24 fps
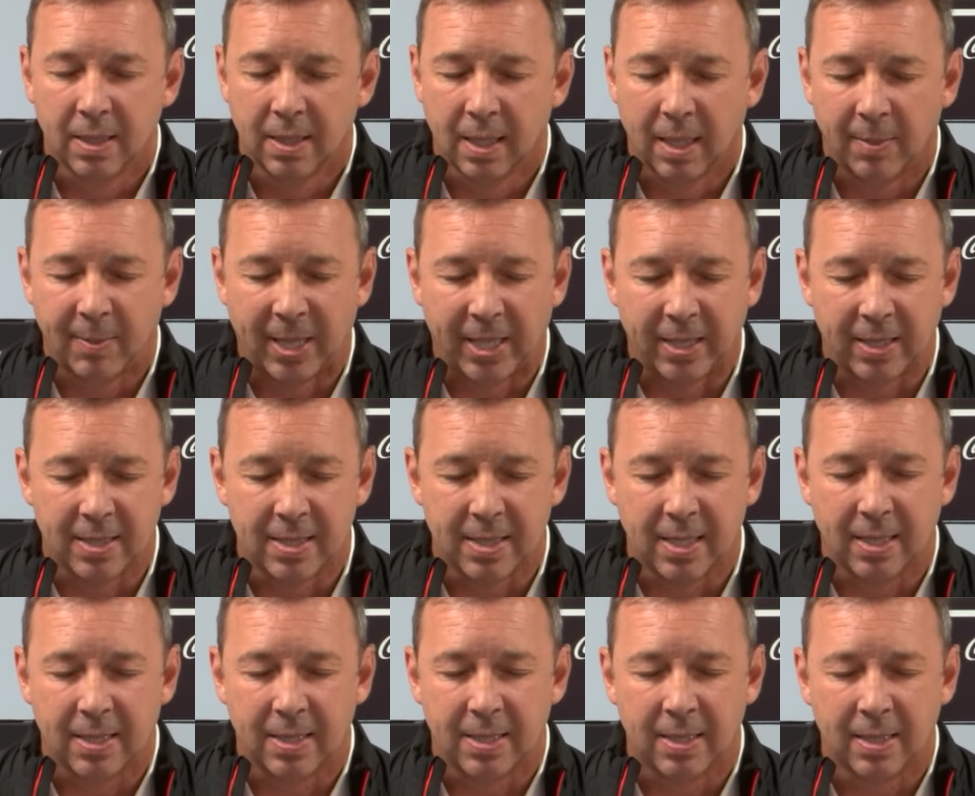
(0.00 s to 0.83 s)
I'm not going to
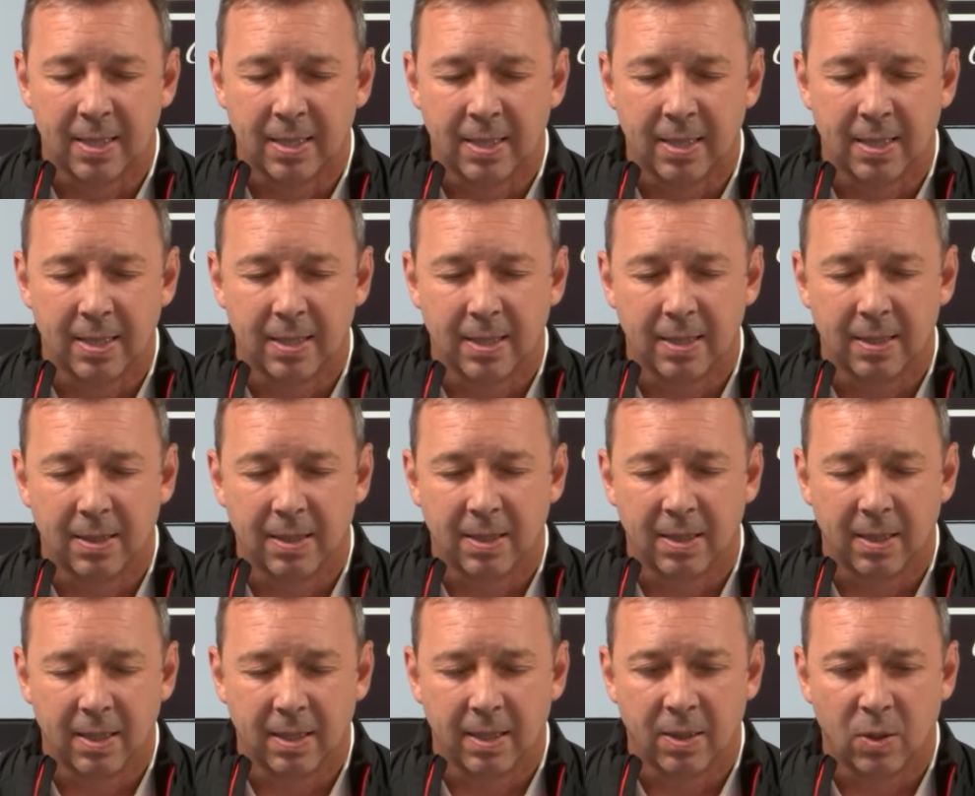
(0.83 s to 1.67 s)
say
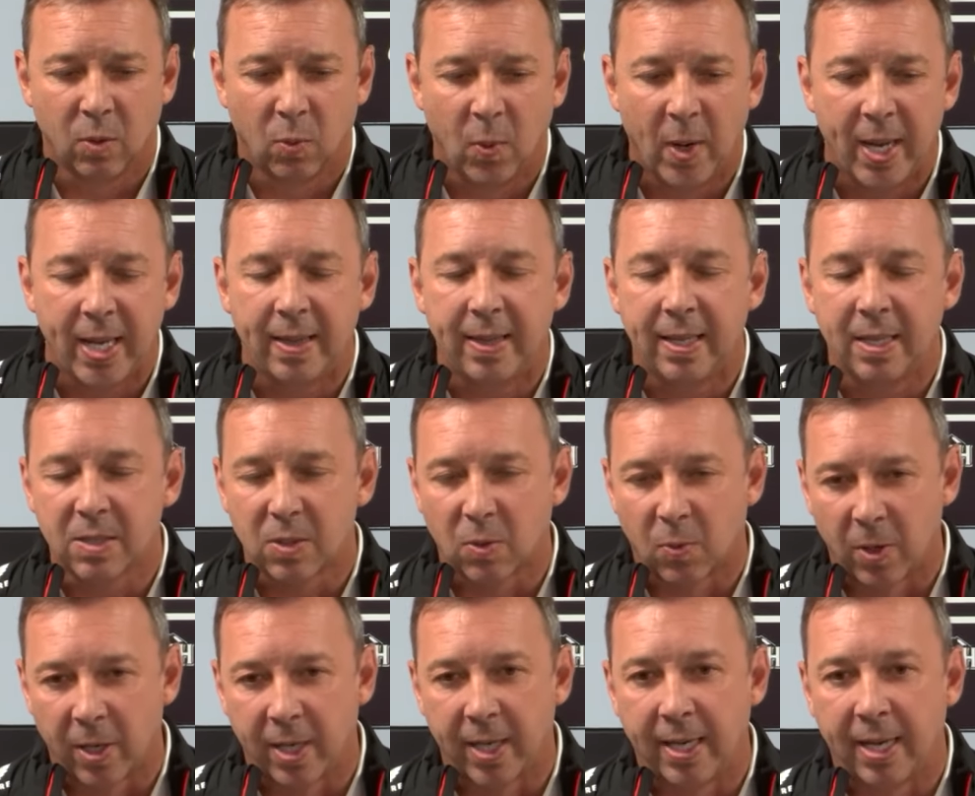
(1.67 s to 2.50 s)
it. The way things are
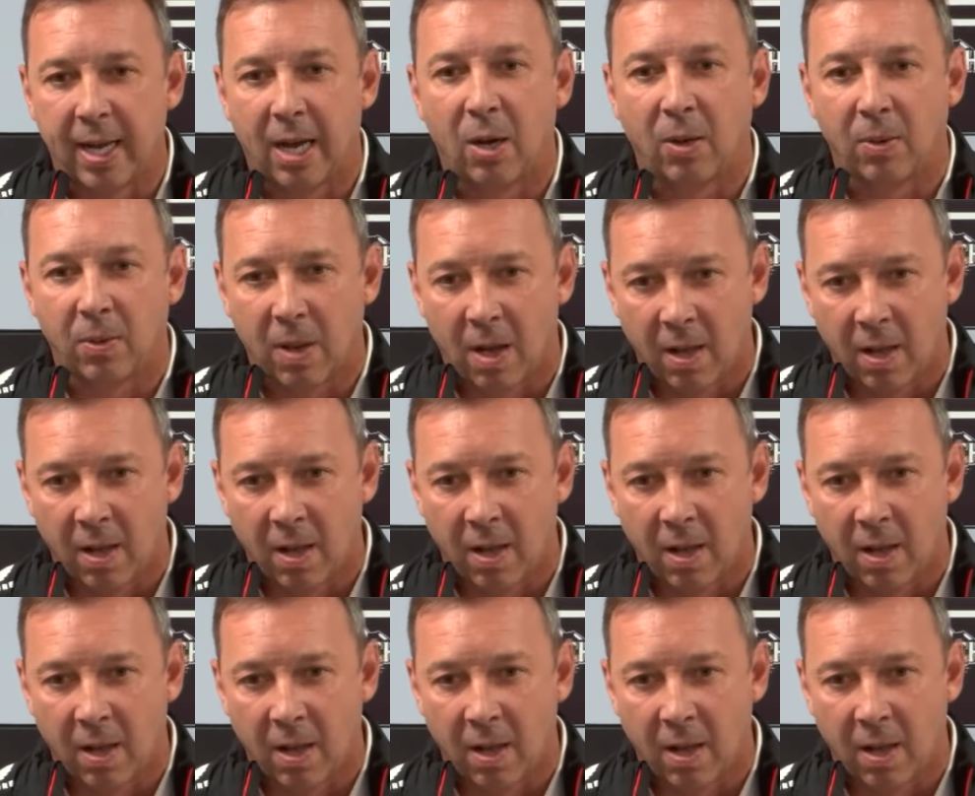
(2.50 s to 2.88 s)
working out,